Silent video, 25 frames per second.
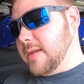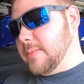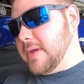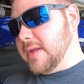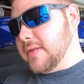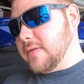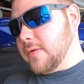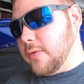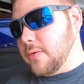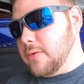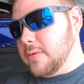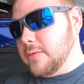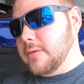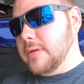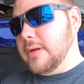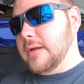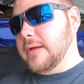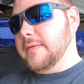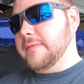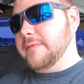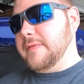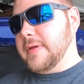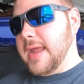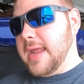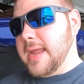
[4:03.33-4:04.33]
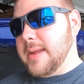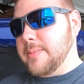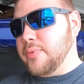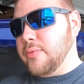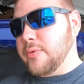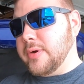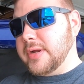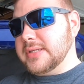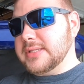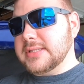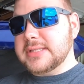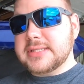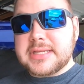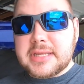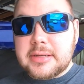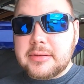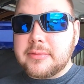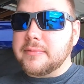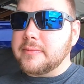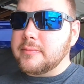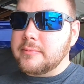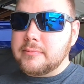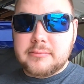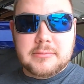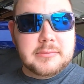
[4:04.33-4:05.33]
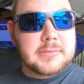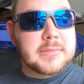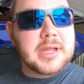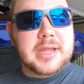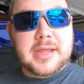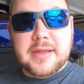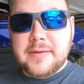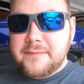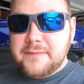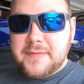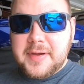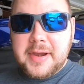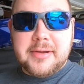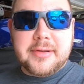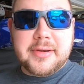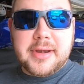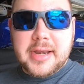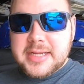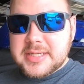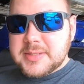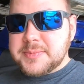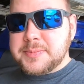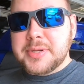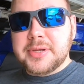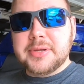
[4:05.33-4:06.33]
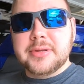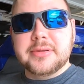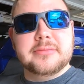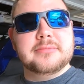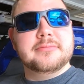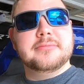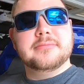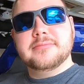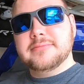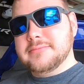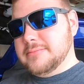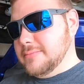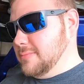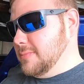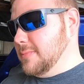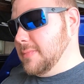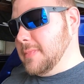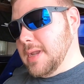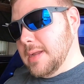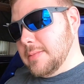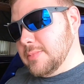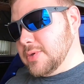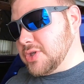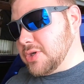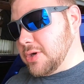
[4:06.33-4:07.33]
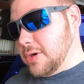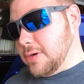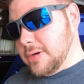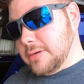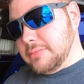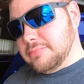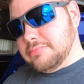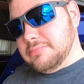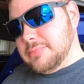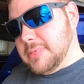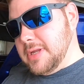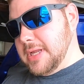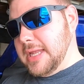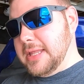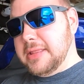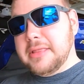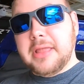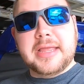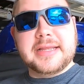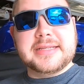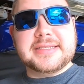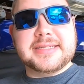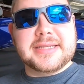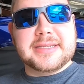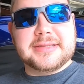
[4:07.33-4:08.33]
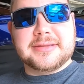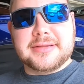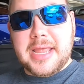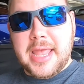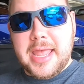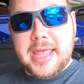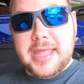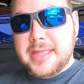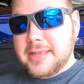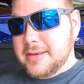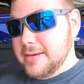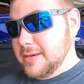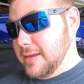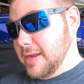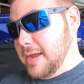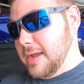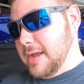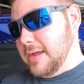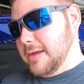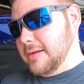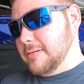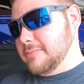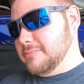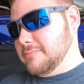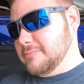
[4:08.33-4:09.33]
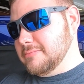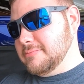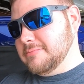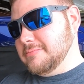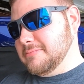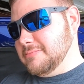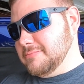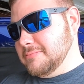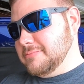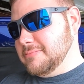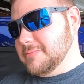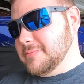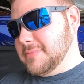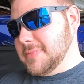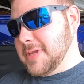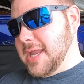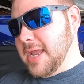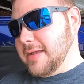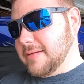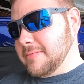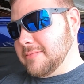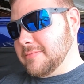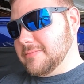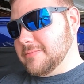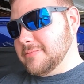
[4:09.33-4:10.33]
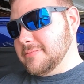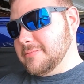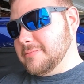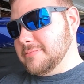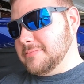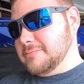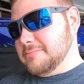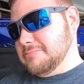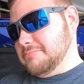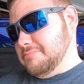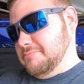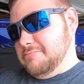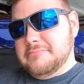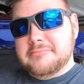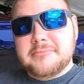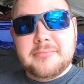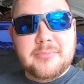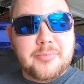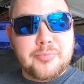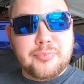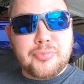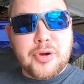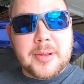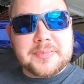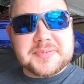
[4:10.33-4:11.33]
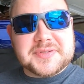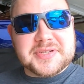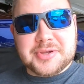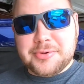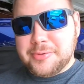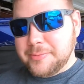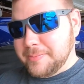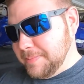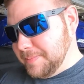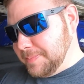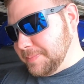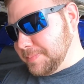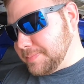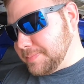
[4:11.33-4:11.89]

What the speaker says: him a total of 8 points. Still, a very nice build. Sure, he likes it, and yeah, props to him.